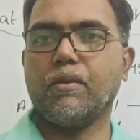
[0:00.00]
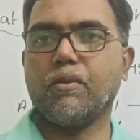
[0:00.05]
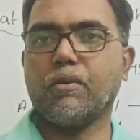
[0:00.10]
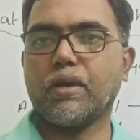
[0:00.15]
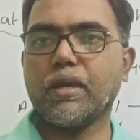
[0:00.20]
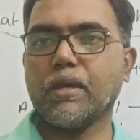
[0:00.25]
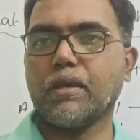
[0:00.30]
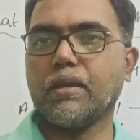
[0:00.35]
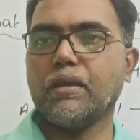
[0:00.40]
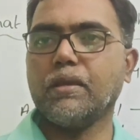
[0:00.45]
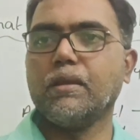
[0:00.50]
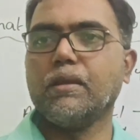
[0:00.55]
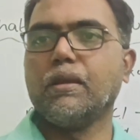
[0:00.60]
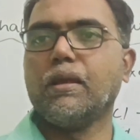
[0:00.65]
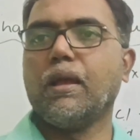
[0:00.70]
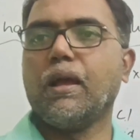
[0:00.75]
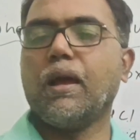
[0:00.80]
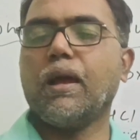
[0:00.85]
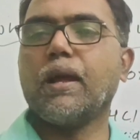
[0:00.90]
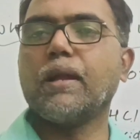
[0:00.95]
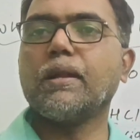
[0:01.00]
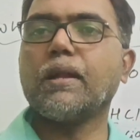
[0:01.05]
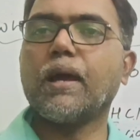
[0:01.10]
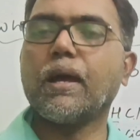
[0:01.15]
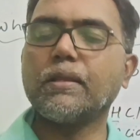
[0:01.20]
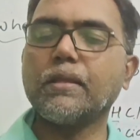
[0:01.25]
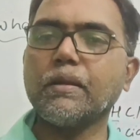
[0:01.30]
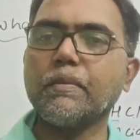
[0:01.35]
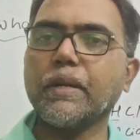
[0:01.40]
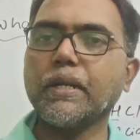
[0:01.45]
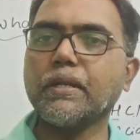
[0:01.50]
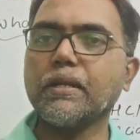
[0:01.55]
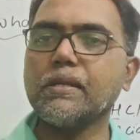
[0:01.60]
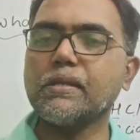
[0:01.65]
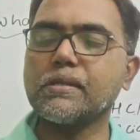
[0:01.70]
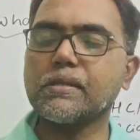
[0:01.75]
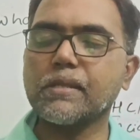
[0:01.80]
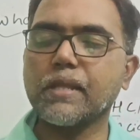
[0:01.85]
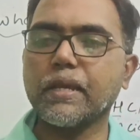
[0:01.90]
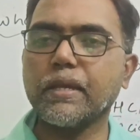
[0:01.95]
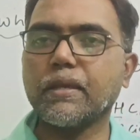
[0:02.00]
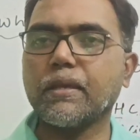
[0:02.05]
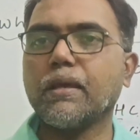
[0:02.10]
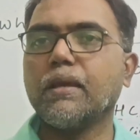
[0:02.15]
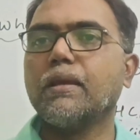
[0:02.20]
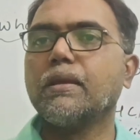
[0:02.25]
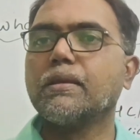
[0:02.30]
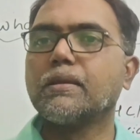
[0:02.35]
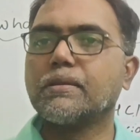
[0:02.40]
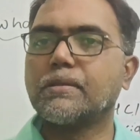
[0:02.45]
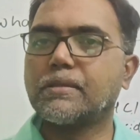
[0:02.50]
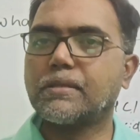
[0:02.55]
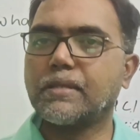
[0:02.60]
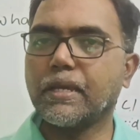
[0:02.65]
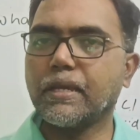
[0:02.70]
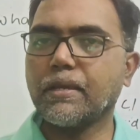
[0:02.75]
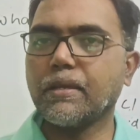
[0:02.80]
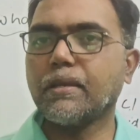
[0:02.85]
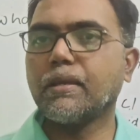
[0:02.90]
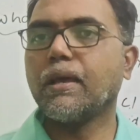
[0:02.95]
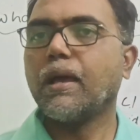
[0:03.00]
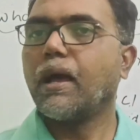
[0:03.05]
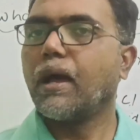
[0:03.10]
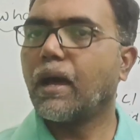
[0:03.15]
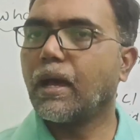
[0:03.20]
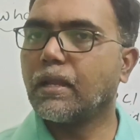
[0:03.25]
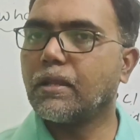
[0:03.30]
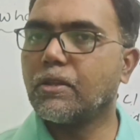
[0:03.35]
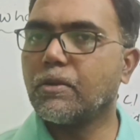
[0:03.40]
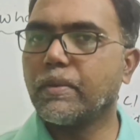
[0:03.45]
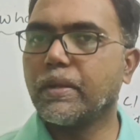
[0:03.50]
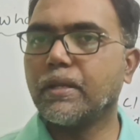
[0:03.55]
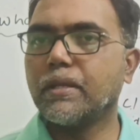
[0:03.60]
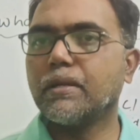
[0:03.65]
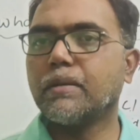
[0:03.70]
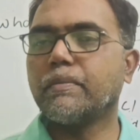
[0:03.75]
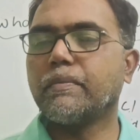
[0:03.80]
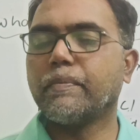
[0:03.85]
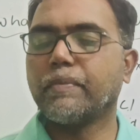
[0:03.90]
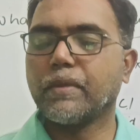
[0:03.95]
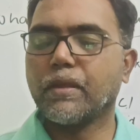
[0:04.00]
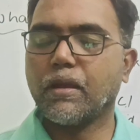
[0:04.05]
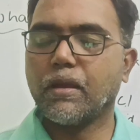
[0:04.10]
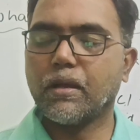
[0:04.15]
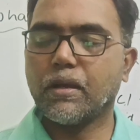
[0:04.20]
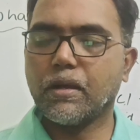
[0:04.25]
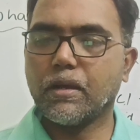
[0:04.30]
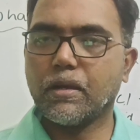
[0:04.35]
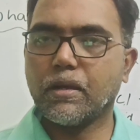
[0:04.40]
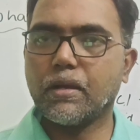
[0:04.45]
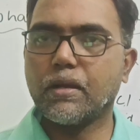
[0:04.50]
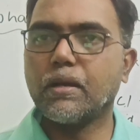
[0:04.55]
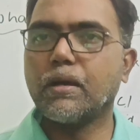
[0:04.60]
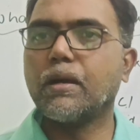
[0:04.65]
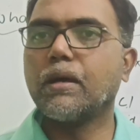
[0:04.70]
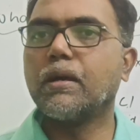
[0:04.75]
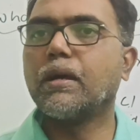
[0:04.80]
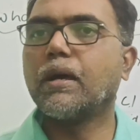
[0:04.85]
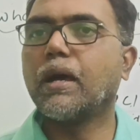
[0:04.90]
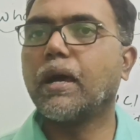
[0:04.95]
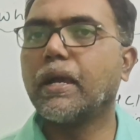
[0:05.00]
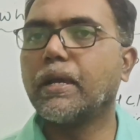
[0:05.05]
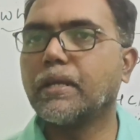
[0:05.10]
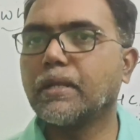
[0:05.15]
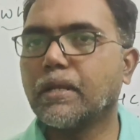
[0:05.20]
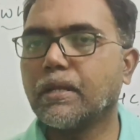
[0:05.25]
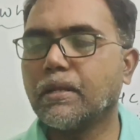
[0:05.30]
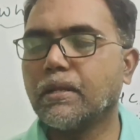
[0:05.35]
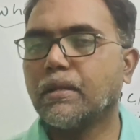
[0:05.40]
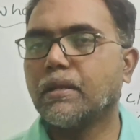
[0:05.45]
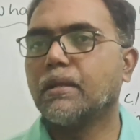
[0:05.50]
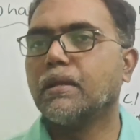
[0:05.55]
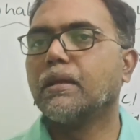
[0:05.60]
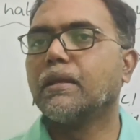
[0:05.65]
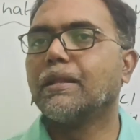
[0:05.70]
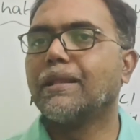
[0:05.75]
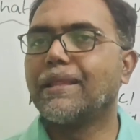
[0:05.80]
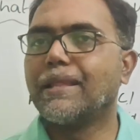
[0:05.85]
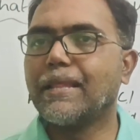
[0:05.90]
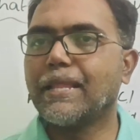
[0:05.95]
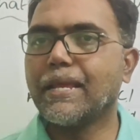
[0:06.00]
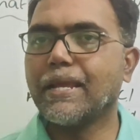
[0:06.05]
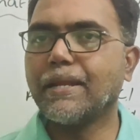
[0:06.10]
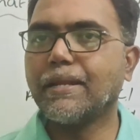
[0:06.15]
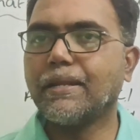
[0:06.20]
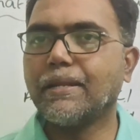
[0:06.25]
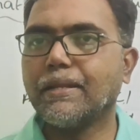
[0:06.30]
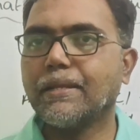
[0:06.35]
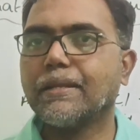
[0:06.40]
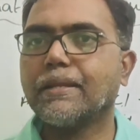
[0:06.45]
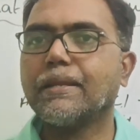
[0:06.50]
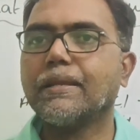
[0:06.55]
Okay, and other metals like zinc, aluminum, iron, lead,